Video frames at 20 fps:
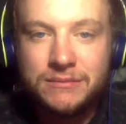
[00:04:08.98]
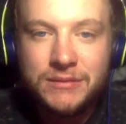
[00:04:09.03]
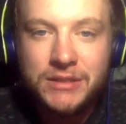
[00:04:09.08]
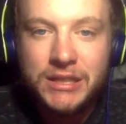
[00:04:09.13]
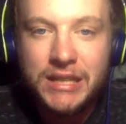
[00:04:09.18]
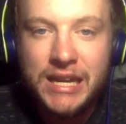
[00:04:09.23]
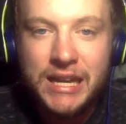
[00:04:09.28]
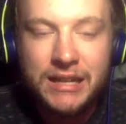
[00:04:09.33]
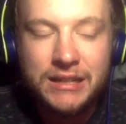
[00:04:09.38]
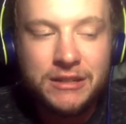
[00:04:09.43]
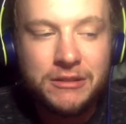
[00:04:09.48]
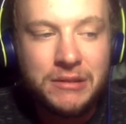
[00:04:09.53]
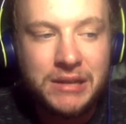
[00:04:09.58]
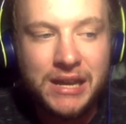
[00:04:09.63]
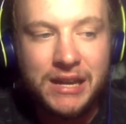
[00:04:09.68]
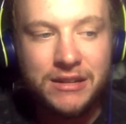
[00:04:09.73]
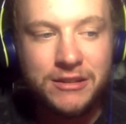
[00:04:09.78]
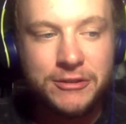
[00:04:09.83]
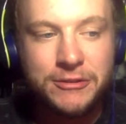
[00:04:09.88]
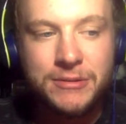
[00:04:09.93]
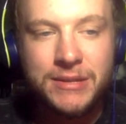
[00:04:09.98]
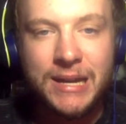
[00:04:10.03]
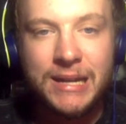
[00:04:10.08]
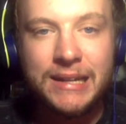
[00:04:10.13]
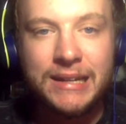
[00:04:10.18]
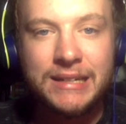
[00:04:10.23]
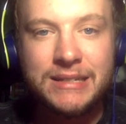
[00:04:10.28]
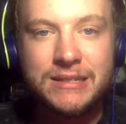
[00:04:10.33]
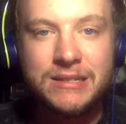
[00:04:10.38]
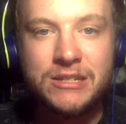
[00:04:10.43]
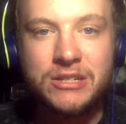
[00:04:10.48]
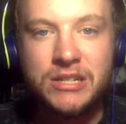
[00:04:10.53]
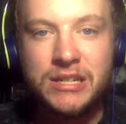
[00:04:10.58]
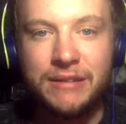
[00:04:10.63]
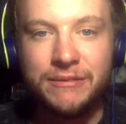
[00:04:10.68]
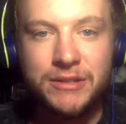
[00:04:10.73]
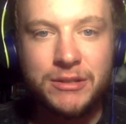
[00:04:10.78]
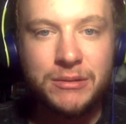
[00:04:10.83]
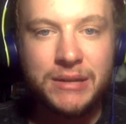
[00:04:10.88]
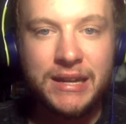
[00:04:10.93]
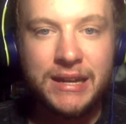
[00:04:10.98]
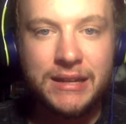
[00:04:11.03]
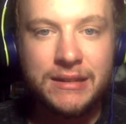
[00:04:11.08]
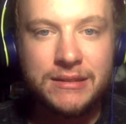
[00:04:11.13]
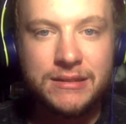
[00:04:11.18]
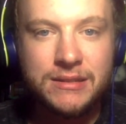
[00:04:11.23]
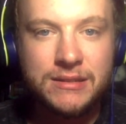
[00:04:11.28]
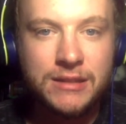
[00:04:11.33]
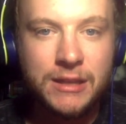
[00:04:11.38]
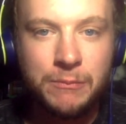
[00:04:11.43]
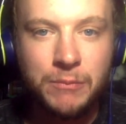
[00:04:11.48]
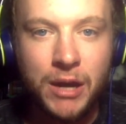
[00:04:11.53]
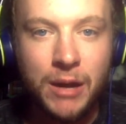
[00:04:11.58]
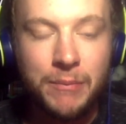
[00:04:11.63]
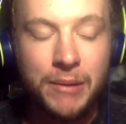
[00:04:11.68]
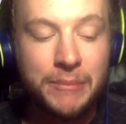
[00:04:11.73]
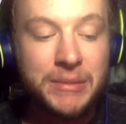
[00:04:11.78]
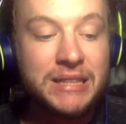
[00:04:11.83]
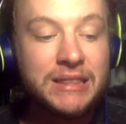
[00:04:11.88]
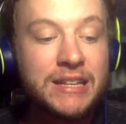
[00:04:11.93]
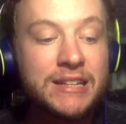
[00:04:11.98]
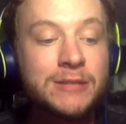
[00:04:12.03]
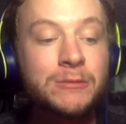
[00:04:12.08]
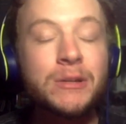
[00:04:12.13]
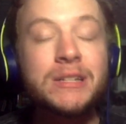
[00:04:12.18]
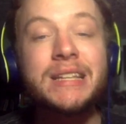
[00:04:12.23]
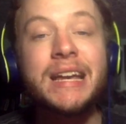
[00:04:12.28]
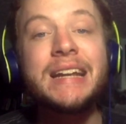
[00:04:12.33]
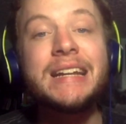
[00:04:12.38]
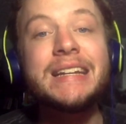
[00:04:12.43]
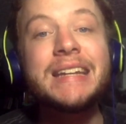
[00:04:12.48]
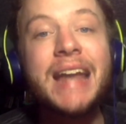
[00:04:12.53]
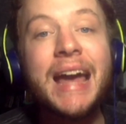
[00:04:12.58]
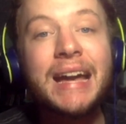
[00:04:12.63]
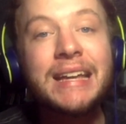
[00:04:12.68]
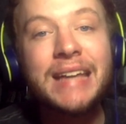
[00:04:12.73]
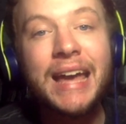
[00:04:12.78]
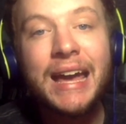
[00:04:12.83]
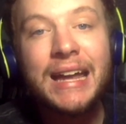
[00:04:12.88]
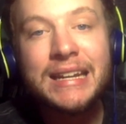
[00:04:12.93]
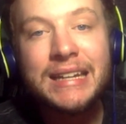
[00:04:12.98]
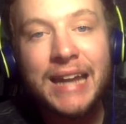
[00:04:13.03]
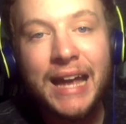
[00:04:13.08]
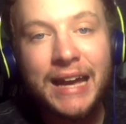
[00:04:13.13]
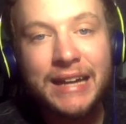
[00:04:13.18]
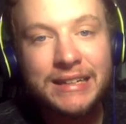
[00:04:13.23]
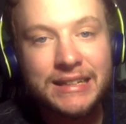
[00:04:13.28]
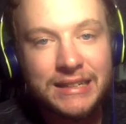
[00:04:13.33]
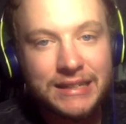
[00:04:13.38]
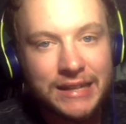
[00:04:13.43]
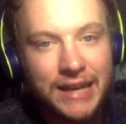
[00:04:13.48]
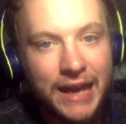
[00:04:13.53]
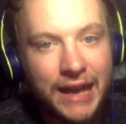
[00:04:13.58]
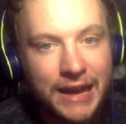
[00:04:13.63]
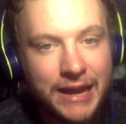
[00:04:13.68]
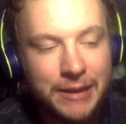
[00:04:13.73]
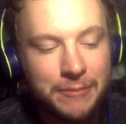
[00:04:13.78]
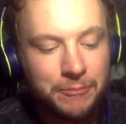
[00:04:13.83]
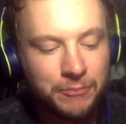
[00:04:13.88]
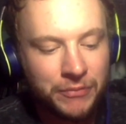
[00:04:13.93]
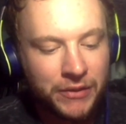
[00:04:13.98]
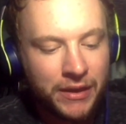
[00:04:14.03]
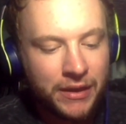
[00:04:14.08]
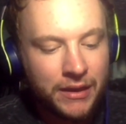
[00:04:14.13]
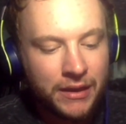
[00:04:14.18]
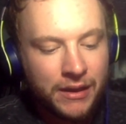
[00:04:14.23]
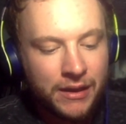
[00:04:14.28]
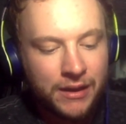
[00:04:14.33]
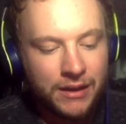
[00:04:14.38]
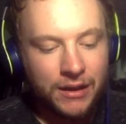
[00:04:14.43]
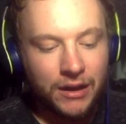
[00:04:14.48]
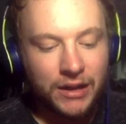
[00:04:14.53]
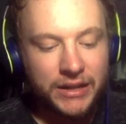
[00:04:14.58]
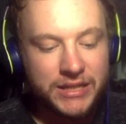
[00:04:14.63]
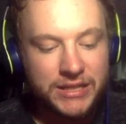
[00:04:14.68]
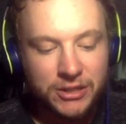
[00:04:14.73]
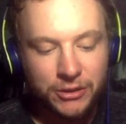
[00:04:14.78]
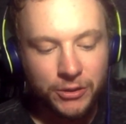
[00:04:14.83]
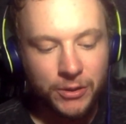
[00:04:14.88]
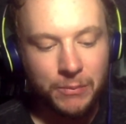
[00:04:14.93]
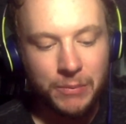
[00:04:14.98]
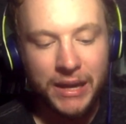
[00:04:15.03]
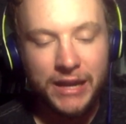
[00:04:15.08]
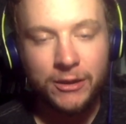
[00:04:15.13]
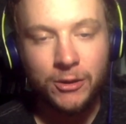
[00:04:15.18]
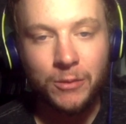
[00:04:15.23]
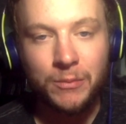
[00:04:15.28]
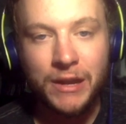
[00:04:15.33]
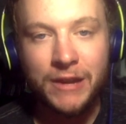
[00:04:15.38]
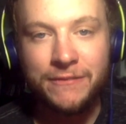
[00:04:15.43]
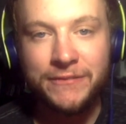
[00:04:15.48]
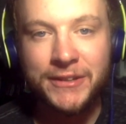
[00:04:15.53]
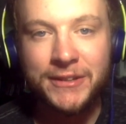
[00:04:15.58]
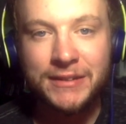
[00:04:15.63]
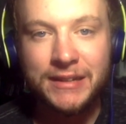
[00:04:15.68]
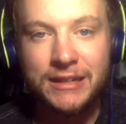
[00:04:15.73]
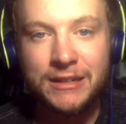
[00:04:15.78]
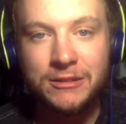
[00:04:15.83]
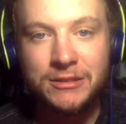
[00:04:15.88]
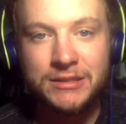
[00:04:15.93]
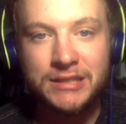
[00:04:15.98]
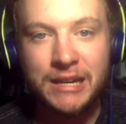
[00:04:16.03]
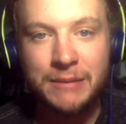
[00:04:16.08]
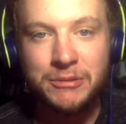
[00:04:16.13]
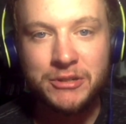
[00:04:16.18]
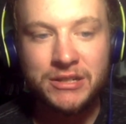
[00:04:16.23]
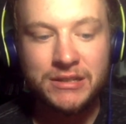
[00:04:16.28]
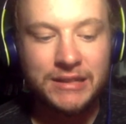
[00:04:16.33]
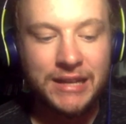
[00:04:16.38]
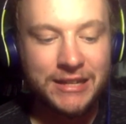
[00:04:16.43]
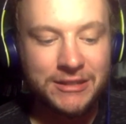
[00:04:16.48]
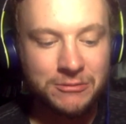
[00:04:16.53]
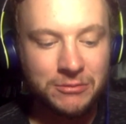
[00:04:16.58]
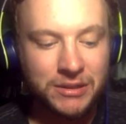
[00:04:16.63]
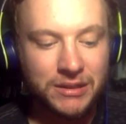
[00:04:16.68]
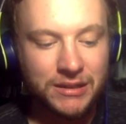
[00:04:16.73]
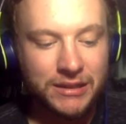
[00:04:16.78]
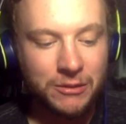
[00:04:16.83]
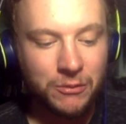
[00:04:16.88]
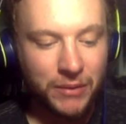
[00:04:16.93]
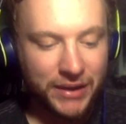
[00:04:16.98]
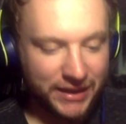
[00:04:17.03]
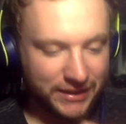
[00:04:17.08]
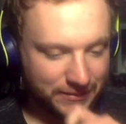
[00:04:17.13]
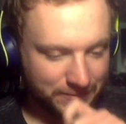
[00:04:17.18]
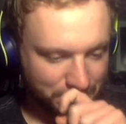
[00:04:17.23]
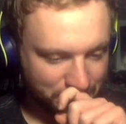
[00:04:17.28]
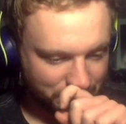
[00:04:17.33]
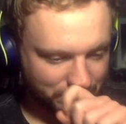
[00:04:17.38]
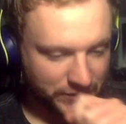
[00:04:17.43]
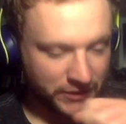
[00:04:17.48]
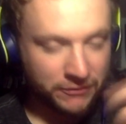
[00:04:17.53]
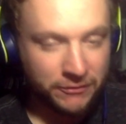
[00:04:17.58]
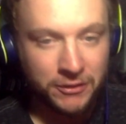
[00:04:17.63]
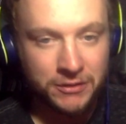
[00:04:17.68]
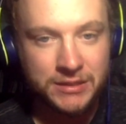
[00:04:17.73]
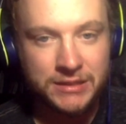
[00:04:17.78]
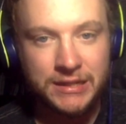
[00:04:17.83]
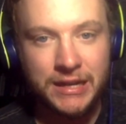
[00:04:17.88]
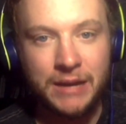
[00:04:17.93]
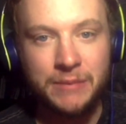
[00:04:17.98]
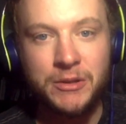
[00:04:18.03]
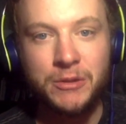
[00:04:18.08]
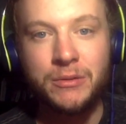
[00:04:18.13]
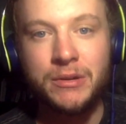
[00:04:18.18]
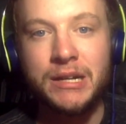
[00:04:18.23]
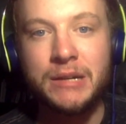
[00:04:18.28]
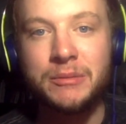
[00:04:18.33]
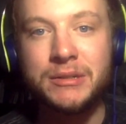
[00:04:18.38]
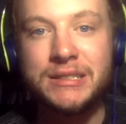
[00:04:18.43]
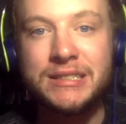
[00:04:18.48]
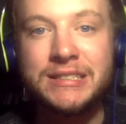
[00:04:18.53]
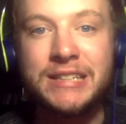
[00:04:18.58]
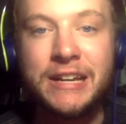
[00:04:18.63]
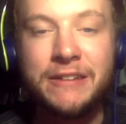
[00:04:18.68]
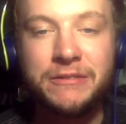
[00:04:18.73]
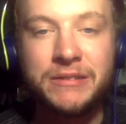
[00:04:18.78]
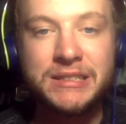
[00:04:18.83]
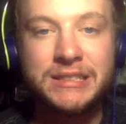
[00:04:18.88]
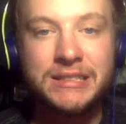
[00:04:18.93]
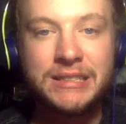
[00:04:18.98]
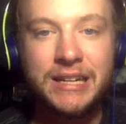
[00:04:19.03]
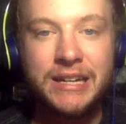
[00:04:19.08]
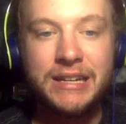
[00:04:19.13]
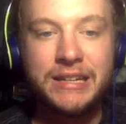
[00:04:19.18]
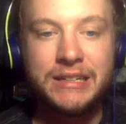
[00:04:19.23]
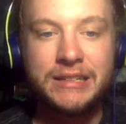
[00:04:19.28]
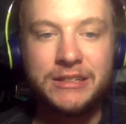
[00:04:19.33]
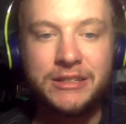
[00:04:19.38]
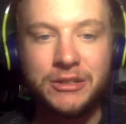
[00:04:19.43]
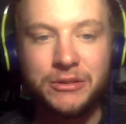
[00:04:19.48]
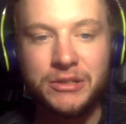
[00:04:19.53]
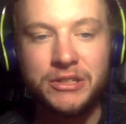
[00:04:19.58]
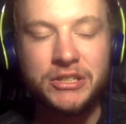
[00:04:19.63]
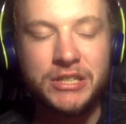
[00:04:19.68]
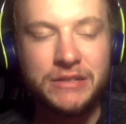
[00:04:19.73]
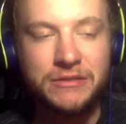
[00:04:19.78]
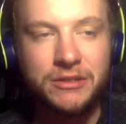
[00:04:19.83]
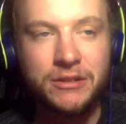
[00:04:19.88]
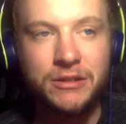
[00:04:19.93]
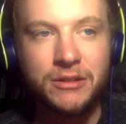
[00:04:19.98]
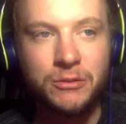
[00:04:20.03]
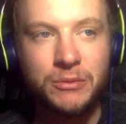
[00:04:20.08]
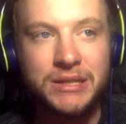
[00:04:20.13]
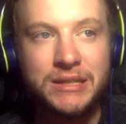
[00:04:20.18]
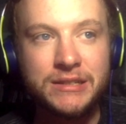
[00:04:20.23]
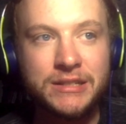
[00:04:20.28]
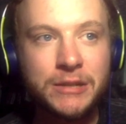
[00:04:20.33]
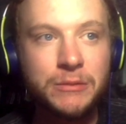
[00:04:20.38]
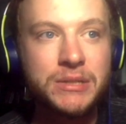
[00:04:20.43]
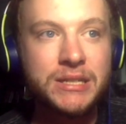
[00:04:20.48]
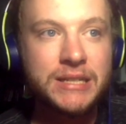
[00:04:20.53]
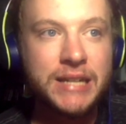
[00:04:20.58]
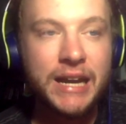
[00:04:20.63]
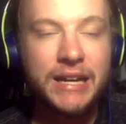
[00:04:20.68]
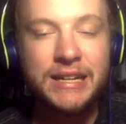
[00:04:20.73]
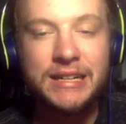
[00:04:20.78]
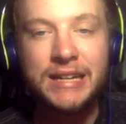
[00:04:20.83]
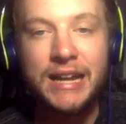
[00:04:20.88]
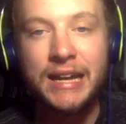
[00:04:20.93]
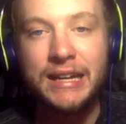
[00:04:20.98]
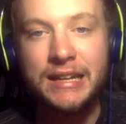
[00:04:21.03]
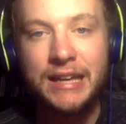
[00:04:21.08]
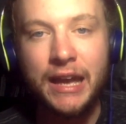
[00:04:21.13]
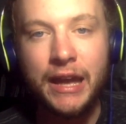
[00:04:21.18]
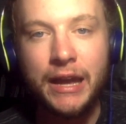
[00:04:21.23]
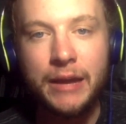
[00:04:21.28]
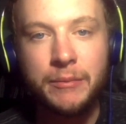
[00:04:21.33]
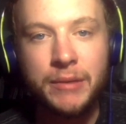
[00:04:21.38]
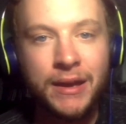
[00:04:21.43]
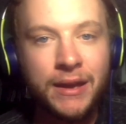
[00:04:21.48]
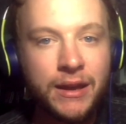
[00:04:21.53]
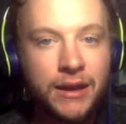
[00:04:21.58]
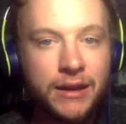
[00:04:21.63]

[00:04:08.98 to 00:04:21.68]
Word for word: you can't you can't do that against the Chiefs. You can't slip up. I mean, this was a neck and neck game until the Baker Mayfield interception. That's really when the first time you were able to safely say, you know, the Chiefs are going to win this. It was a neck and neck game.